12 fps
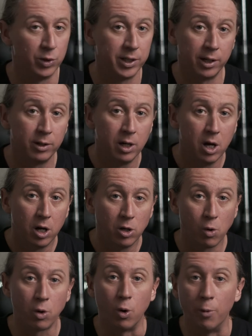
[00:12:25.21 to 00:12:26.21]
So
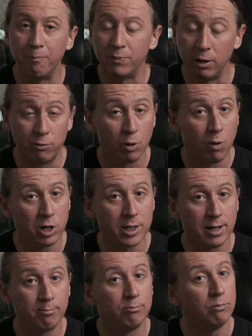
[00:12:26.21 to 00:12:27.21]
Yongnuo, if you're
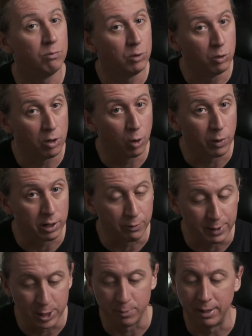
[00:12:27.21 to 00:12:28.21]
watching, you know where to
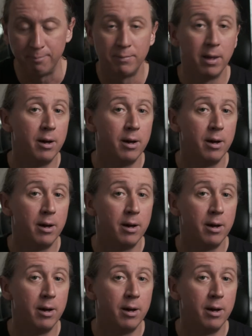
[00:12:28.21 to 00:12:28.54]
reach me.